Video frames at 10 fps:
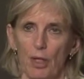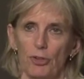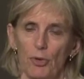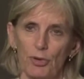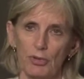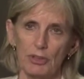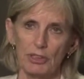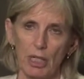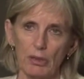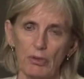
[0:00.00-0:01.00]
So as a
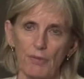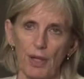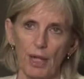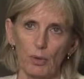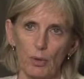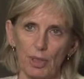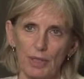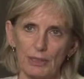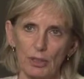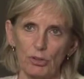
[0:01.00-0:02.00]
result of that,
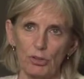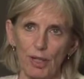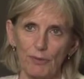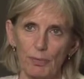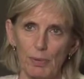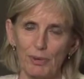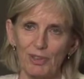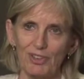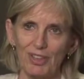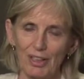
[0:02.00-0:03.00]
organisations have to be
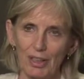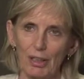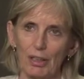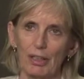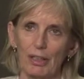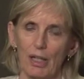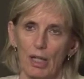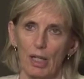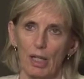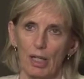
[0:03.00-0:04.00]
particularly
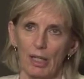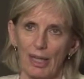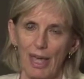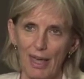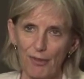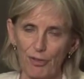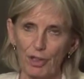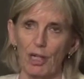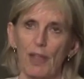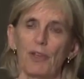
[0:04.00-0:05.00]

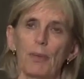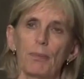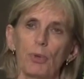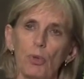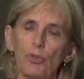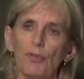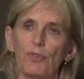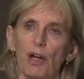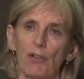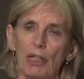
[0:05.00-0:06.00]
careful, and I think boards of
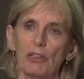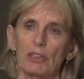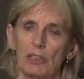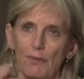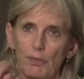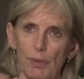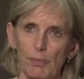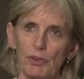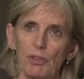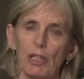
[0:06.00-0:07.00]
directors have to be
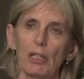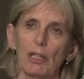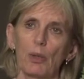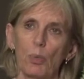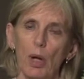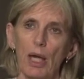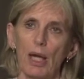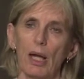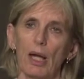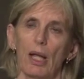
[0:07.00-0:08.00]
particularly
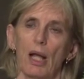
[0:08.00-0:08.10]
aware